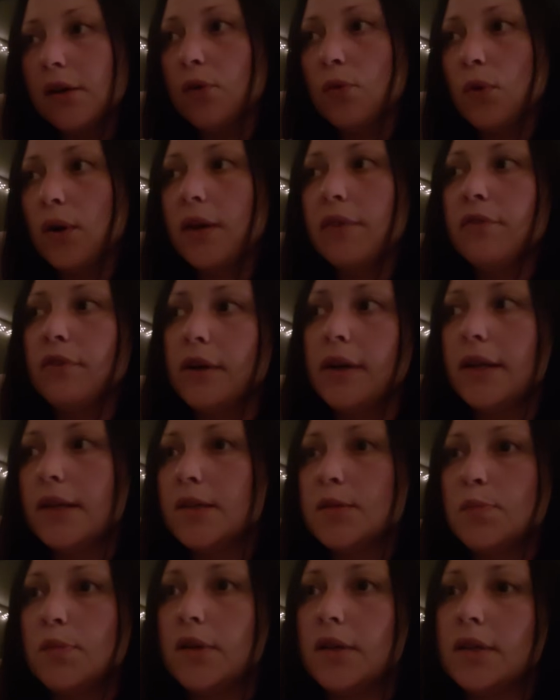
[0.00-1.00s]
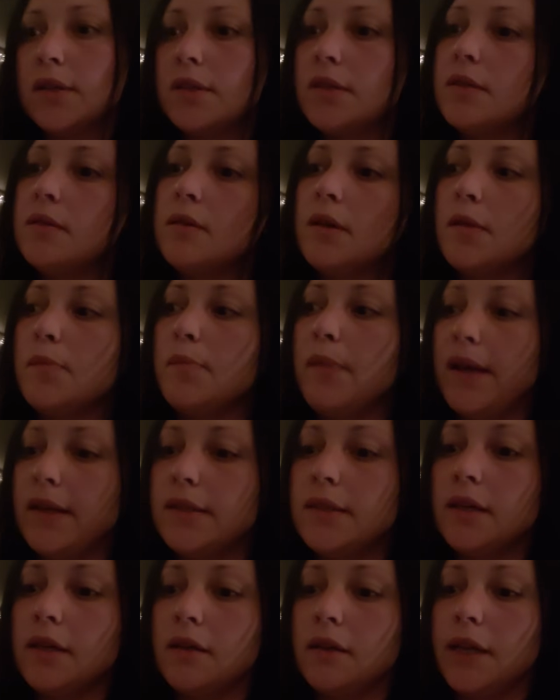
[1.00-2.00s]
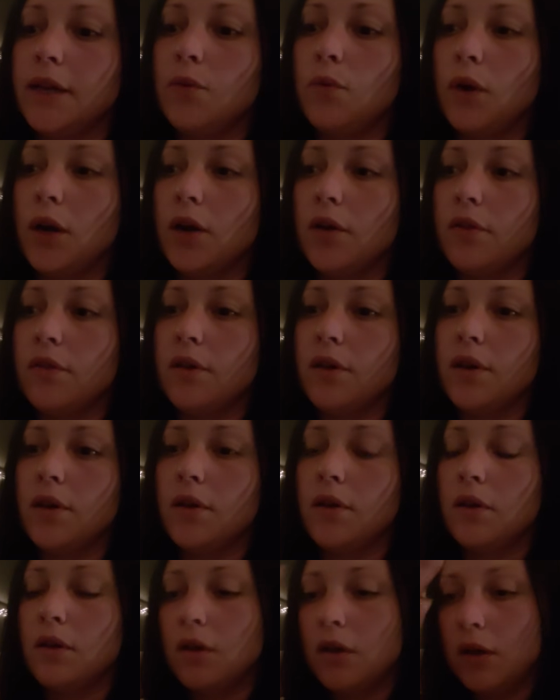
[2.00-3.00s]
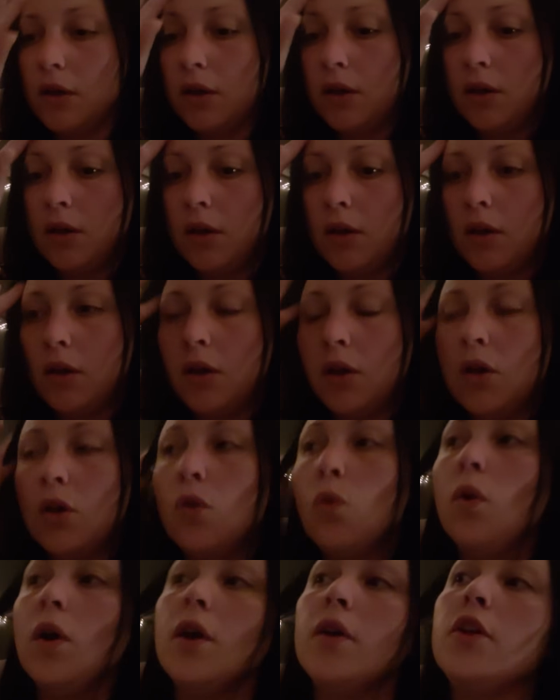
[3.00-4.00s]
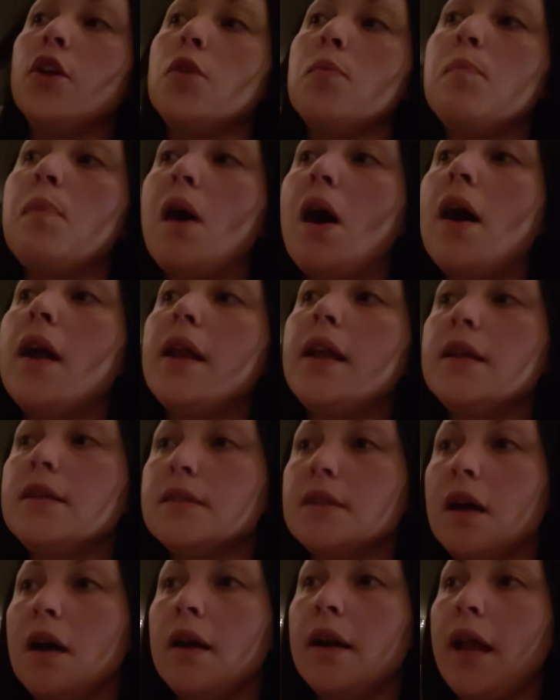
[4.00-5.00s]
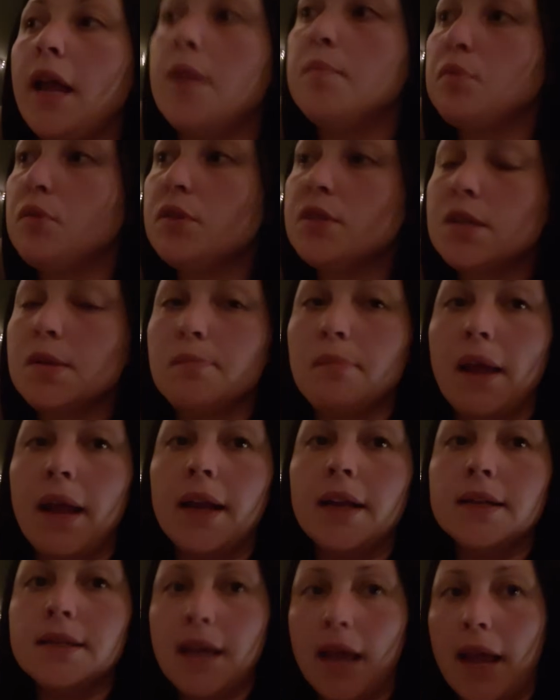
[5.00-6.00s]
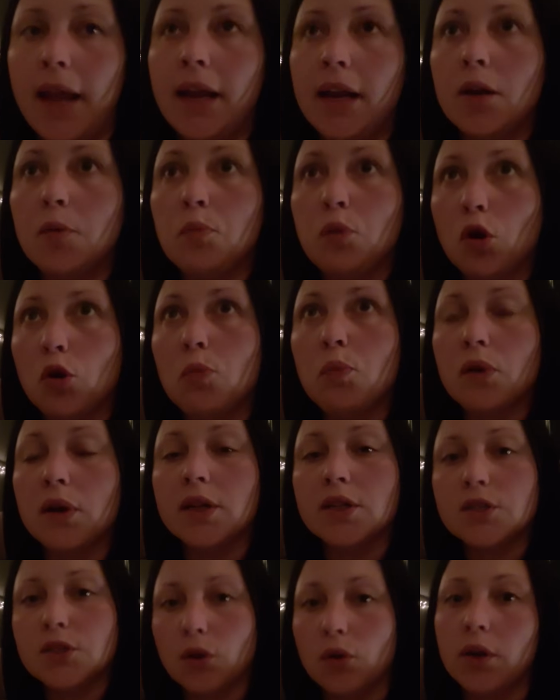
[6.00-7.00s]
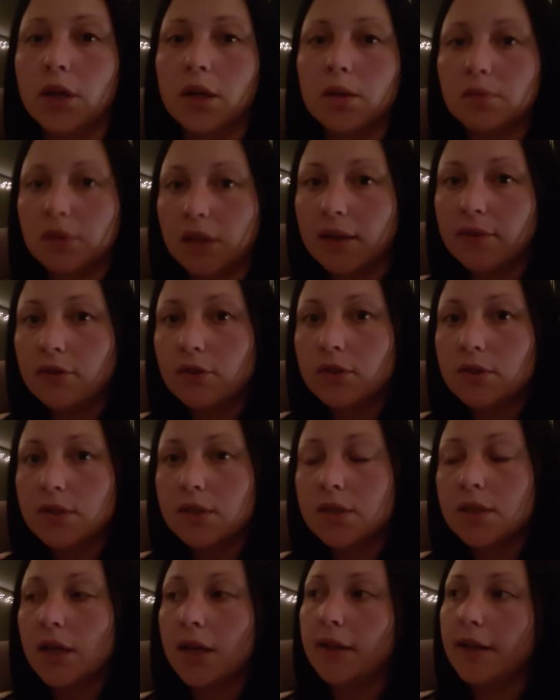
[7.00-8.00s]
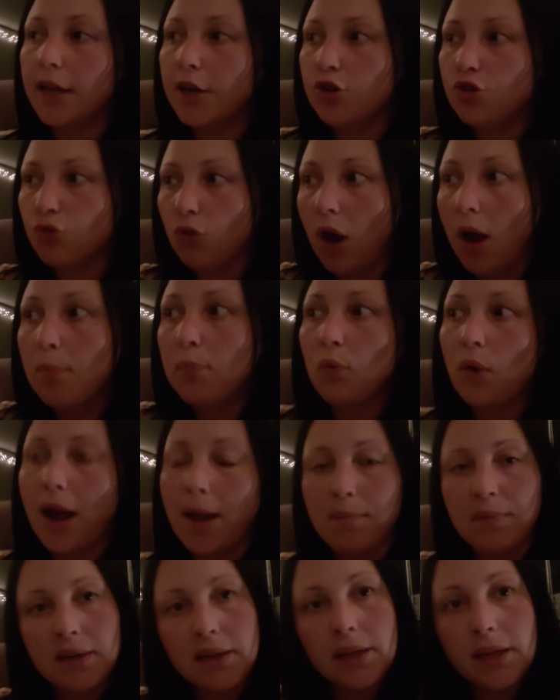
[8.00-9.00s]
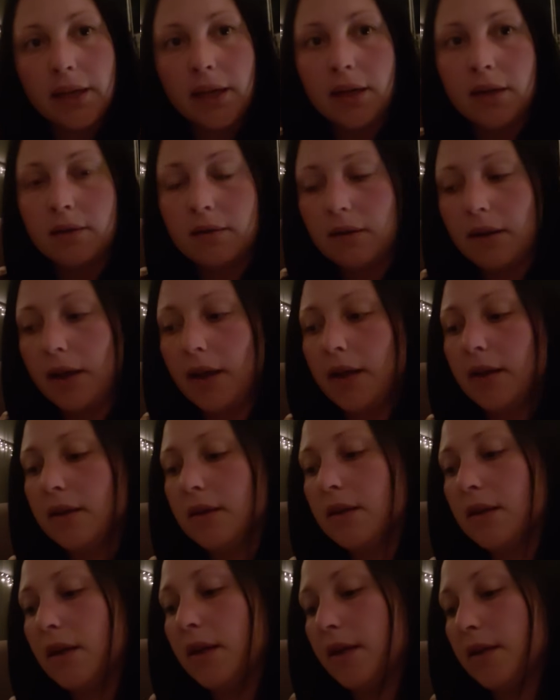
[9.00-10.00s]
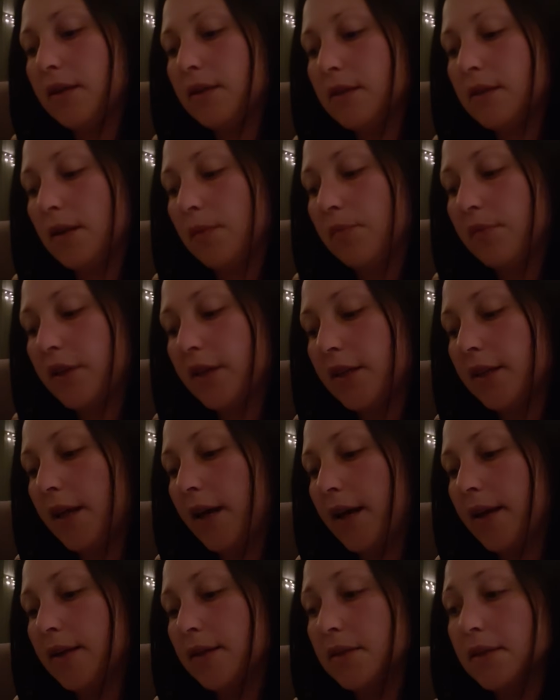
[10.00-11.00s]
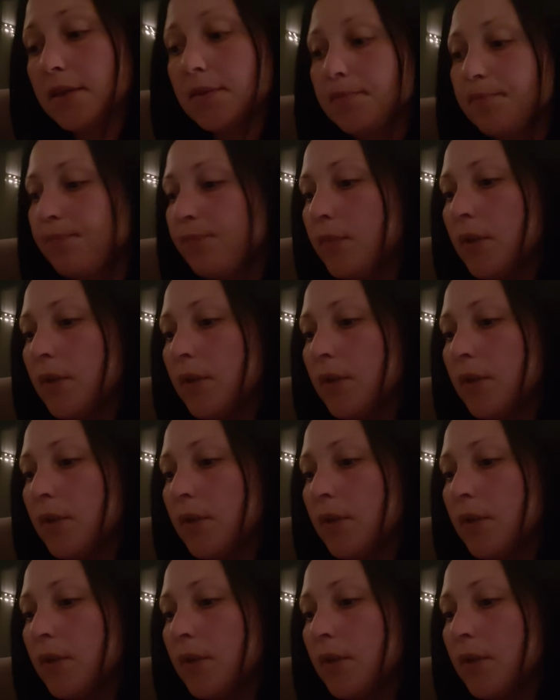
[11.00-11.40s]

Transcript: or whatever it is, but it's basically where the where your body is unable to maintain appropriate sodium levels and they drop rapidly, and it's something that is